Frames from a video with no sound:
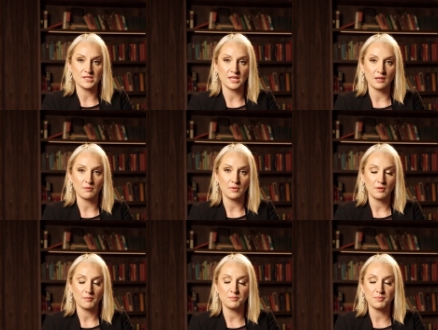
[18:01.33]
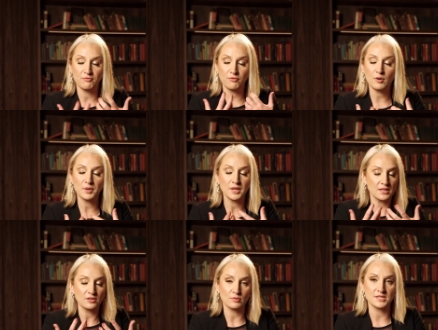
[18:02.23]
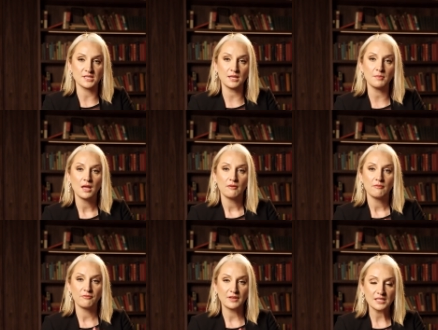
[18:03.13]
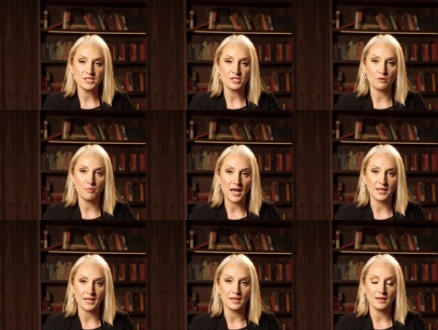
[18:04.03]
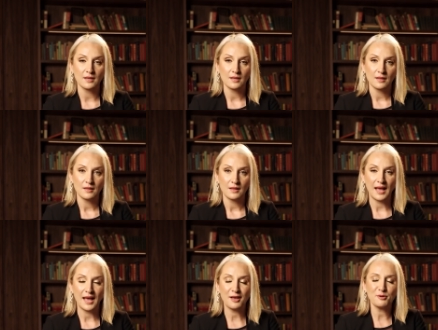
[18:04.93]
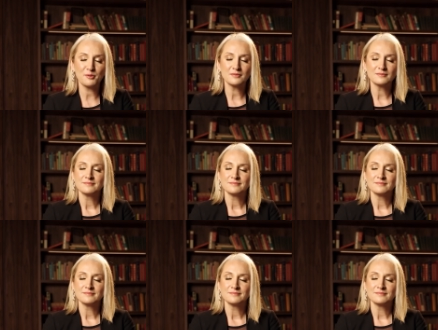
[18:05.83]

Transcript: him. But before bringing it towards him, feel it in your body. How